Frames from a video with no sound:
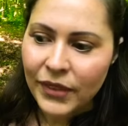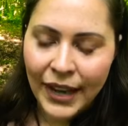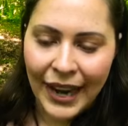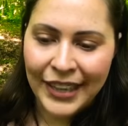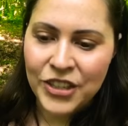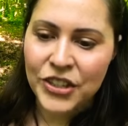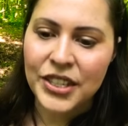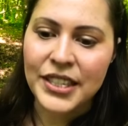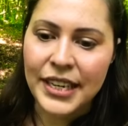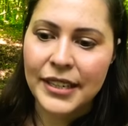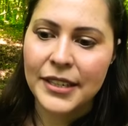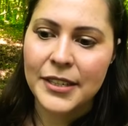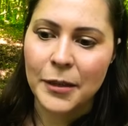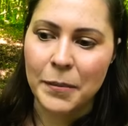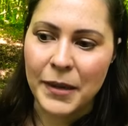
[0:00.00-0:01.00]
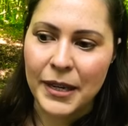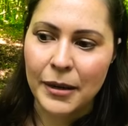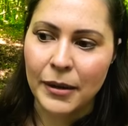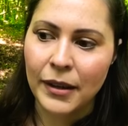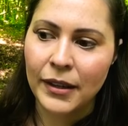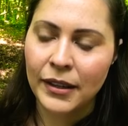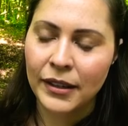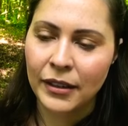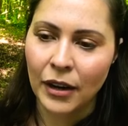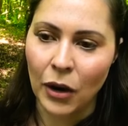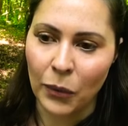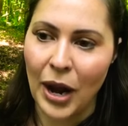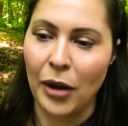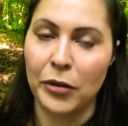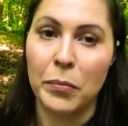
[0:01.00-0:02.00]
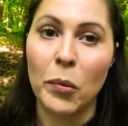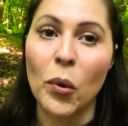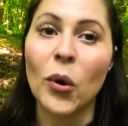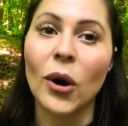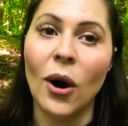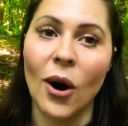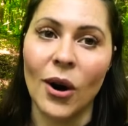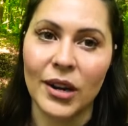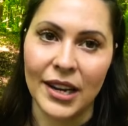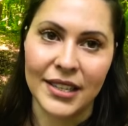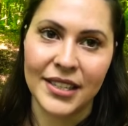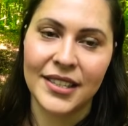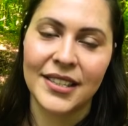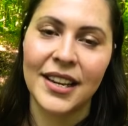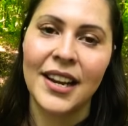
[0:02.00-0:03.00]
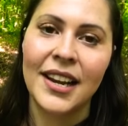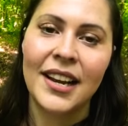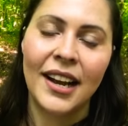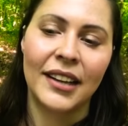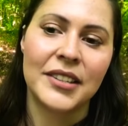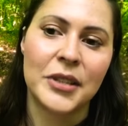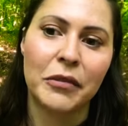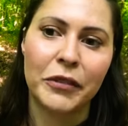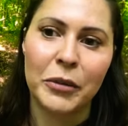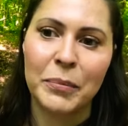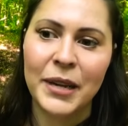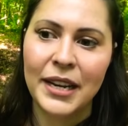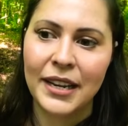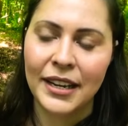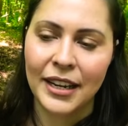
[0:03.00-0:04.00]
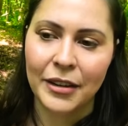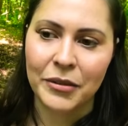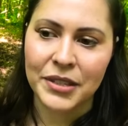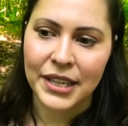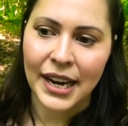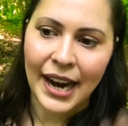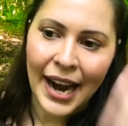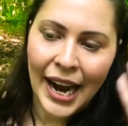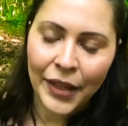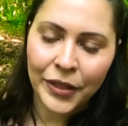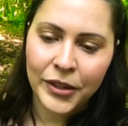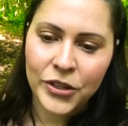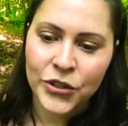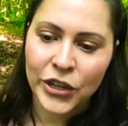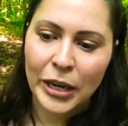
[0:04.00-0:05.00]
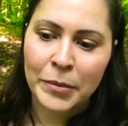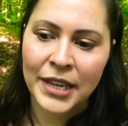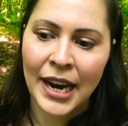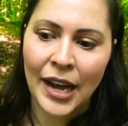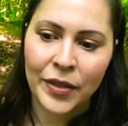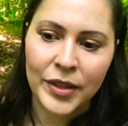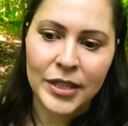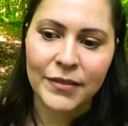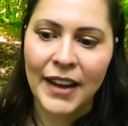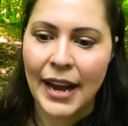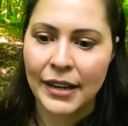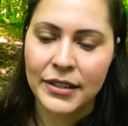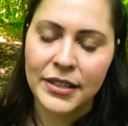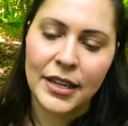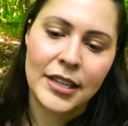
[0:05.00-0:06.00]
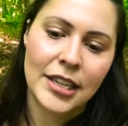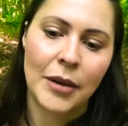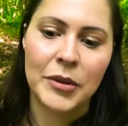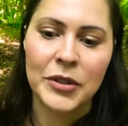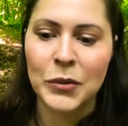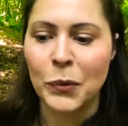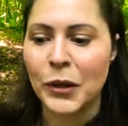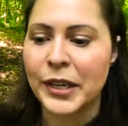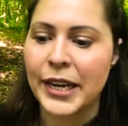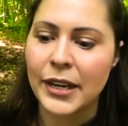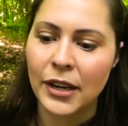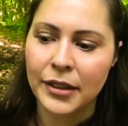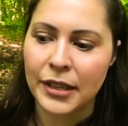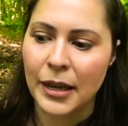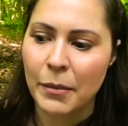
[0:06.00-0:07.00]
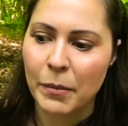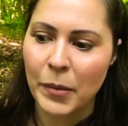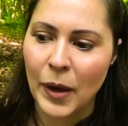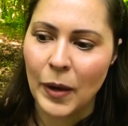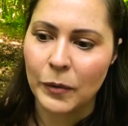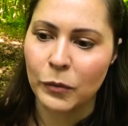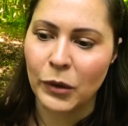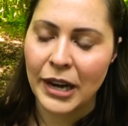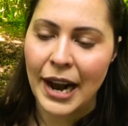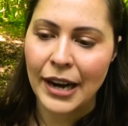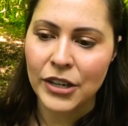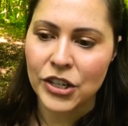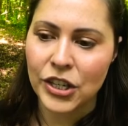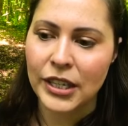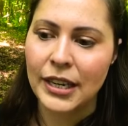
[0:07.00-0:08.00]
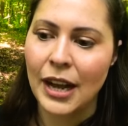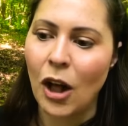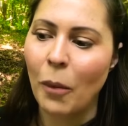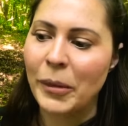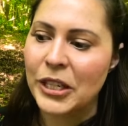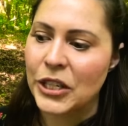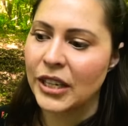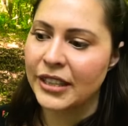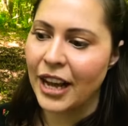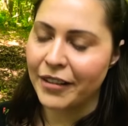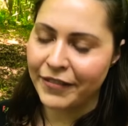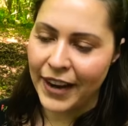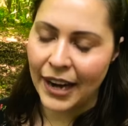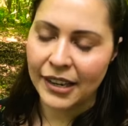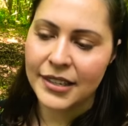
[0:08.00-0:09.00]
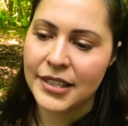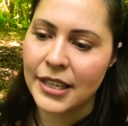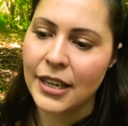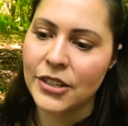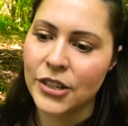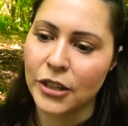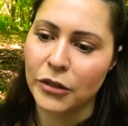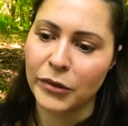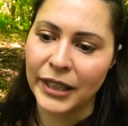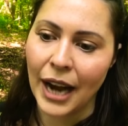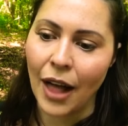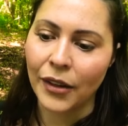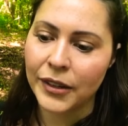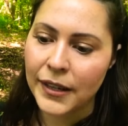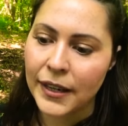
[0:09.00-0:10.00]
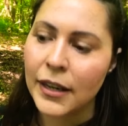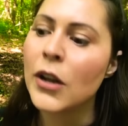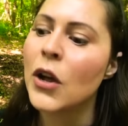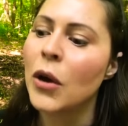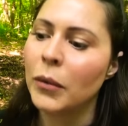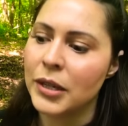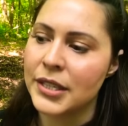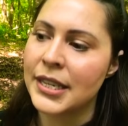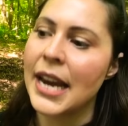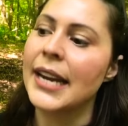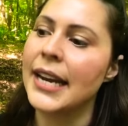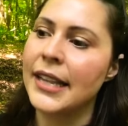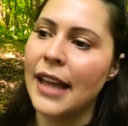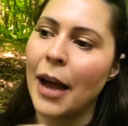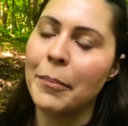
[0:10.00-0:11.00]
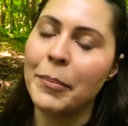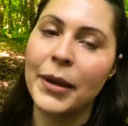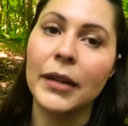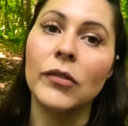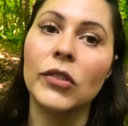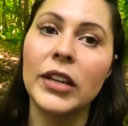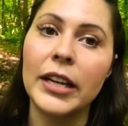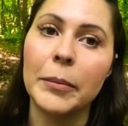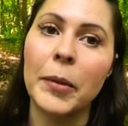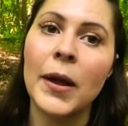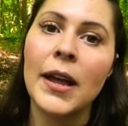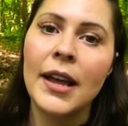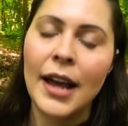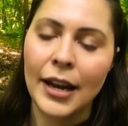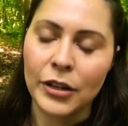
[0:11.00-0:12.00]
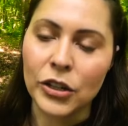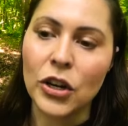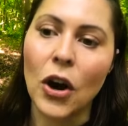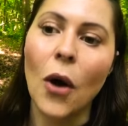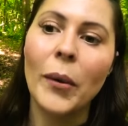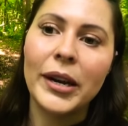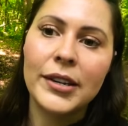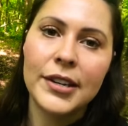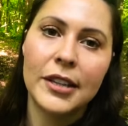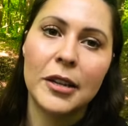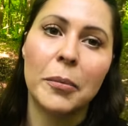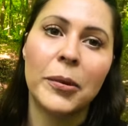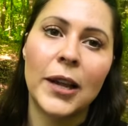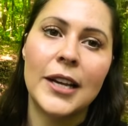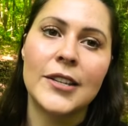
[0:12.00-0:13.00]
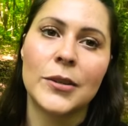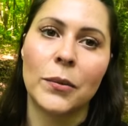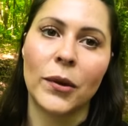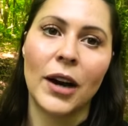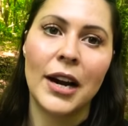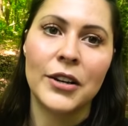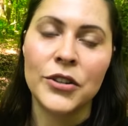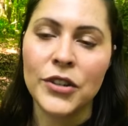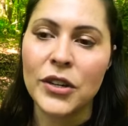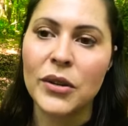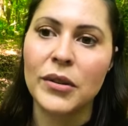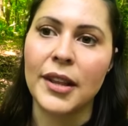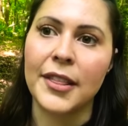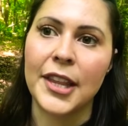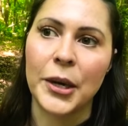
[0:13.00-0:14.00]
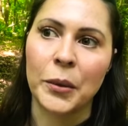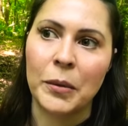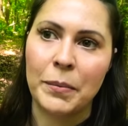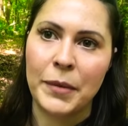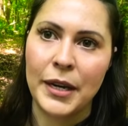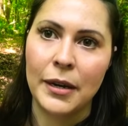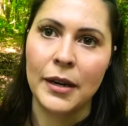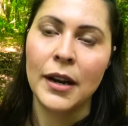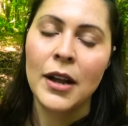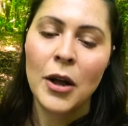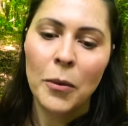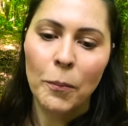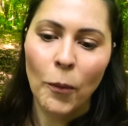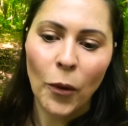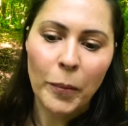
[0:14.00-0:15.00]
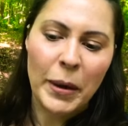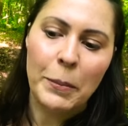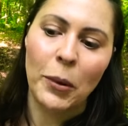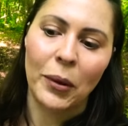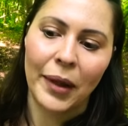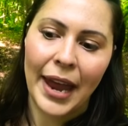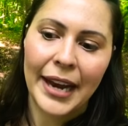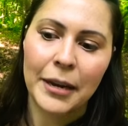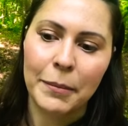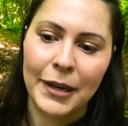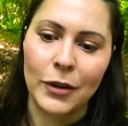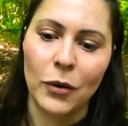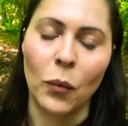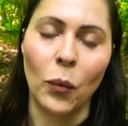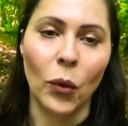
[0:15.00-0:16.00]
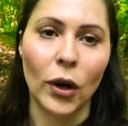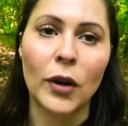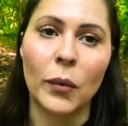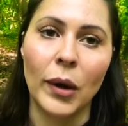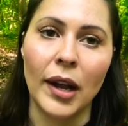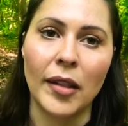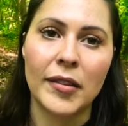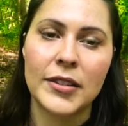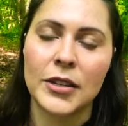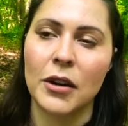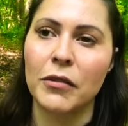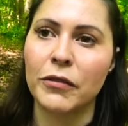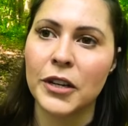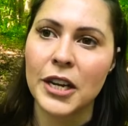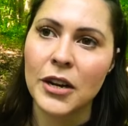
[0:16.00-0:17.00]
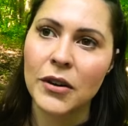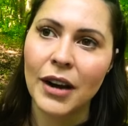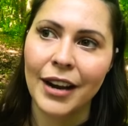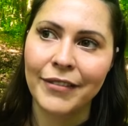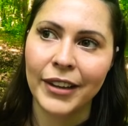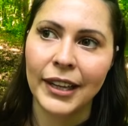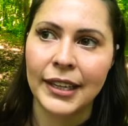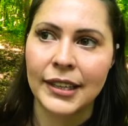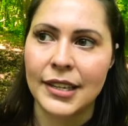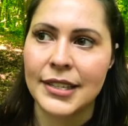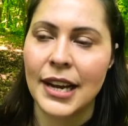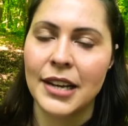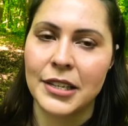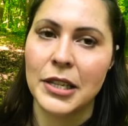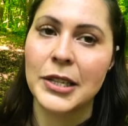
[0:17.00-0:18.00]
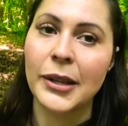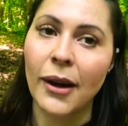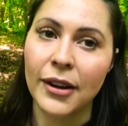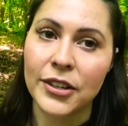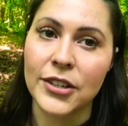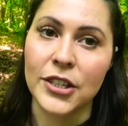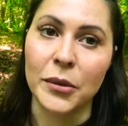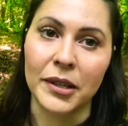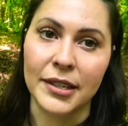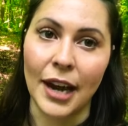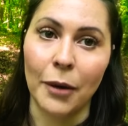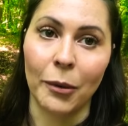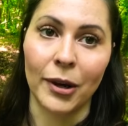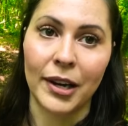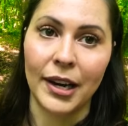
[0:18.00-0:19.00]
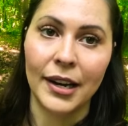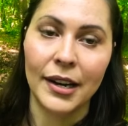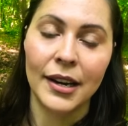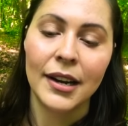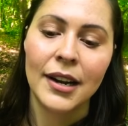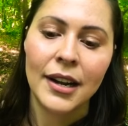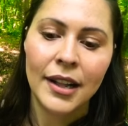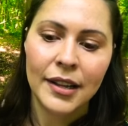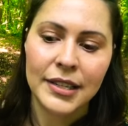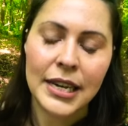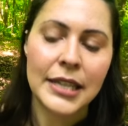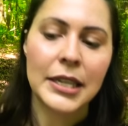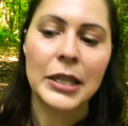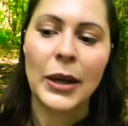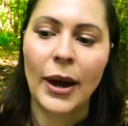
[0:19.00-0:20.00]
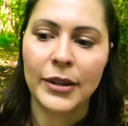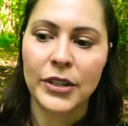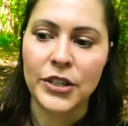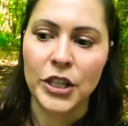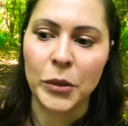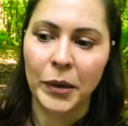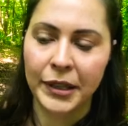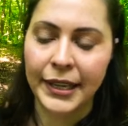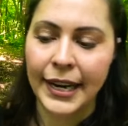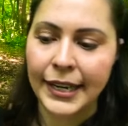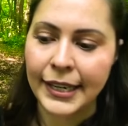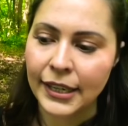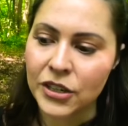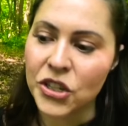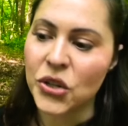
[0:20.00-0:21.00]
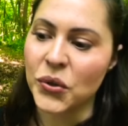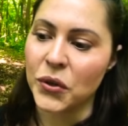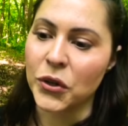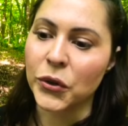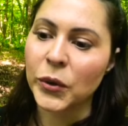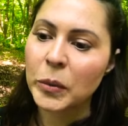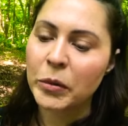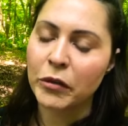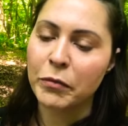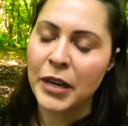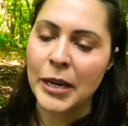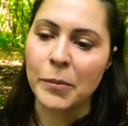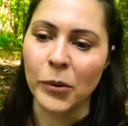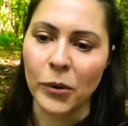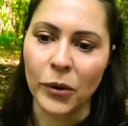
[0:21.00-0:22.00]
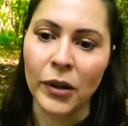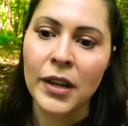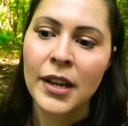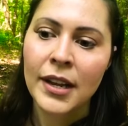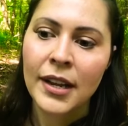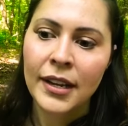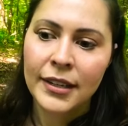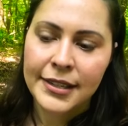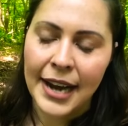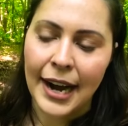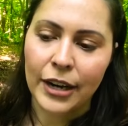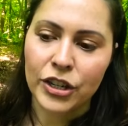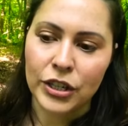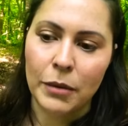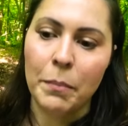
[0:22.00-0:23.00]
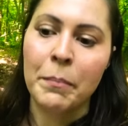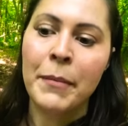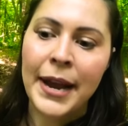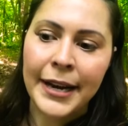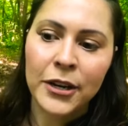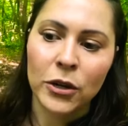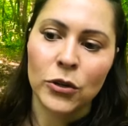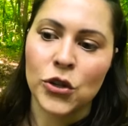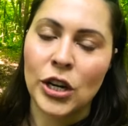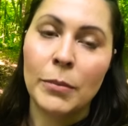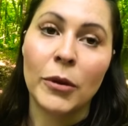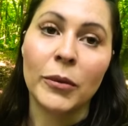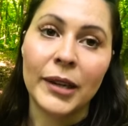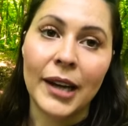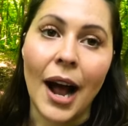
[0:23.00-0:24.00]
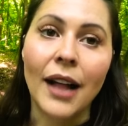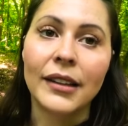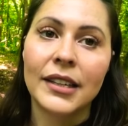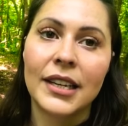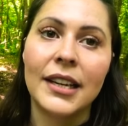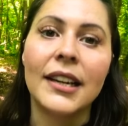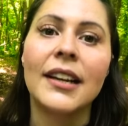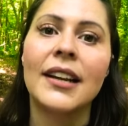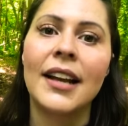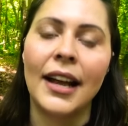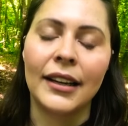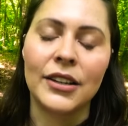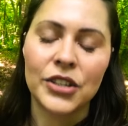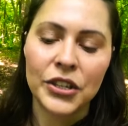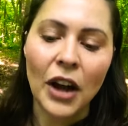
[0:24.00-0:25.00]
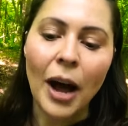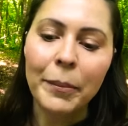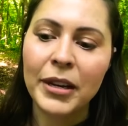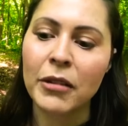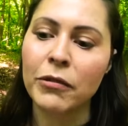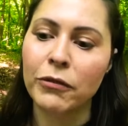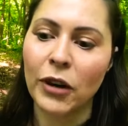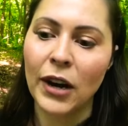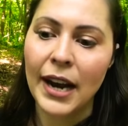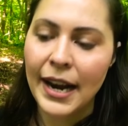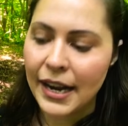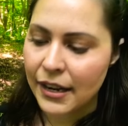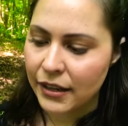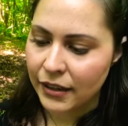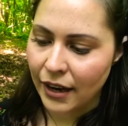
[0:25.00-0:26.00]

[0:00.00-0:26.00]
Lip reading: I just needed to be around more artists. And so for me, it was like I had these dreams, I had these fantasies, I was working on them, but what actually helped me turn that fantasy into the reality was taking that big leap and going to the place where I knew that there would be more people like me to work with. So for you, I feel like this has a lot to do with networking. This has a lot to do with getting into a group of people to actually make your dream a reality. And to not be afraid.